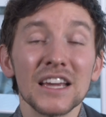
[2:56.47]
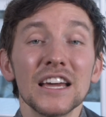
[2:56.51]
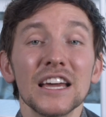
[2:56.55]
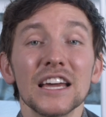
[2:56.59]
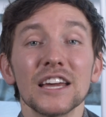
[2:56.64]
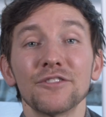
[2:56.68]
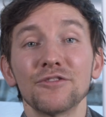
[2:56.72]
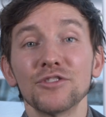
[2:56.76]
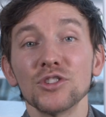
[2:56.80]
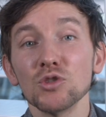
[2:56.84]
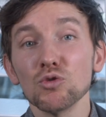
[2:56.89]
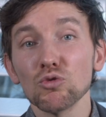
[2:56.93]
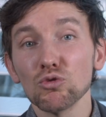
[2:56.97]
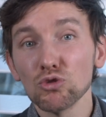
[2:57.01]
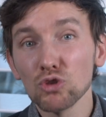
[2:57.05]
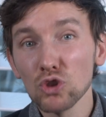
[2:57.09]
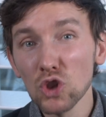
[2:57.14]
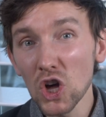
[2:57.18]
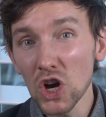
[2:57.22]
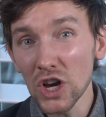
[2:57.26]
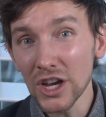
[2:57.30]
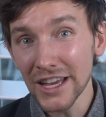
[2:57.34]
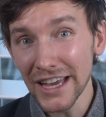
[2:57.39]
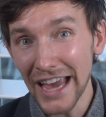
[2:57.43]
If you
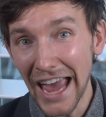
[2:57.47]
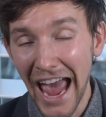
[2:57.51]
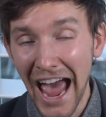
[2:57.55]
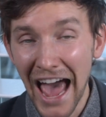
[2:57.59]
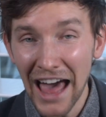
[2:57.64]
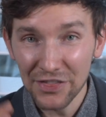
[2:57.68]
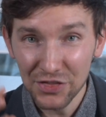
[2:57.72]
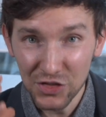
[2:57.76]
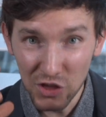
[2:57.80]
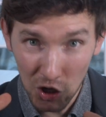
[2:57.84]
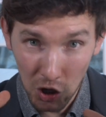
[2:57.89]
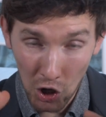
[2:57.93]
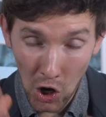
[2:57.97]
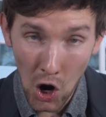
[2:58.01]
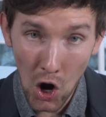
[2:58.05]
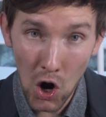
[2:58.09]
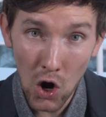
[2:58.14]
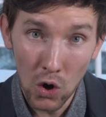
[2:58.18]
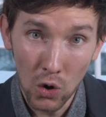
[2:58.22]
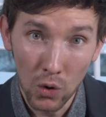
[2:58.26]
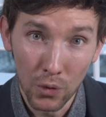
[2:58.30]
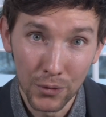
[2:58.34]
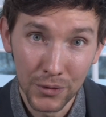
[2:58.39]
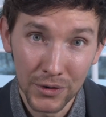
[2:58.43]
look at the
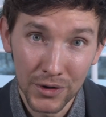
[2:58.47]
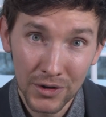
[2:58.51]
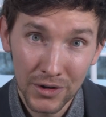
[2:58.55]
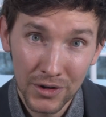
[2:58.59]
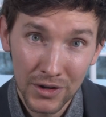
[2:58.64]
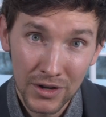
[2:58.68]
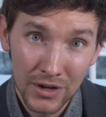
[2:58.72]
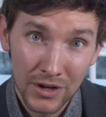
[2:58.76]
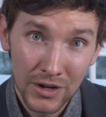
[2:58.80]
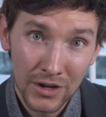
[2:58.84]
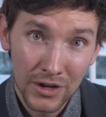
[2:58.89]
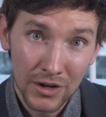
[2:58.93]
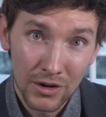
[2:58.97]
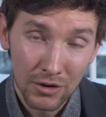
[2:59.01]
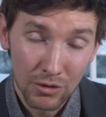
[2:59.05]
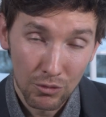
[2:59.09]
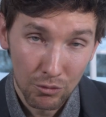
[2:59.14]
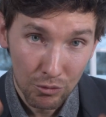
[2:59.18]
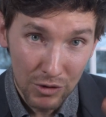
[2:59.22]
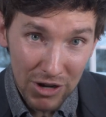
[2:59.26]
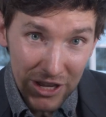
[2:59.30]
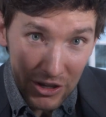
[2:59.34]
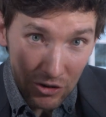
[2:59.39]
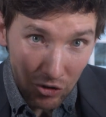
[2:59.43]
code,
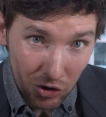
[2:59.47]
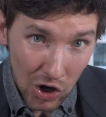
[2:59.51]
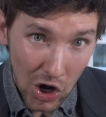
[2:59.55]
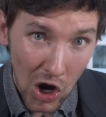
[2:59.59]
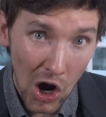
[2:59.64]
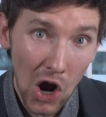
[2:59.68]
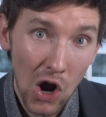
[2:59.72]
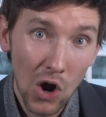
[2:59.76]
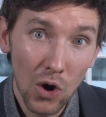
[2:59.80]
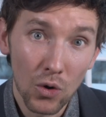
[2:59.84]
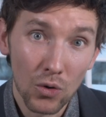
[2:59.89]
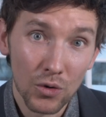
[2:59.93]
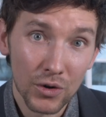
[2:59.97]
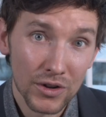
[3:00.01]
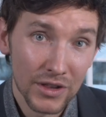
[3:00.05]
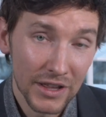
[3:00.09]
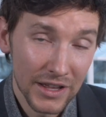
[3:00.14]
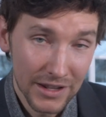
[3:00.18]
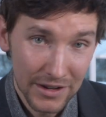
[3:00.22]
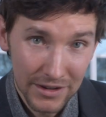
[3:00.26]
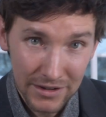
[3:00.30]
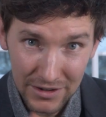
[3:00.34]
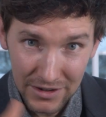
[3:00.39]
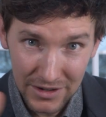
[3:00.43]
real code
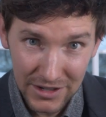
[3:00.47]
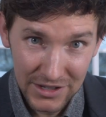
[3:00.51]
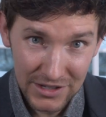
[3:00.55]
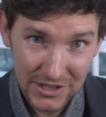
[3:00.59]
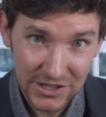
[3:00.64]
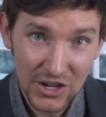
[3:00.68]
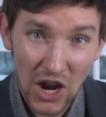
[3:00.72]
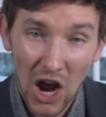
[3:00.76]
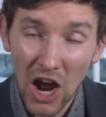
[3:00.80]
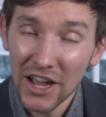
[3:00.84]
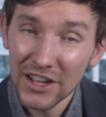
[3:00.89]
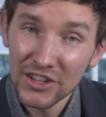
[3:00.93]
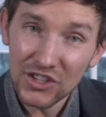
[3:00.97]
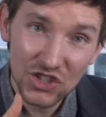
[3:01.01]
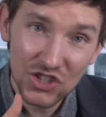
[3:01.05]
that is not in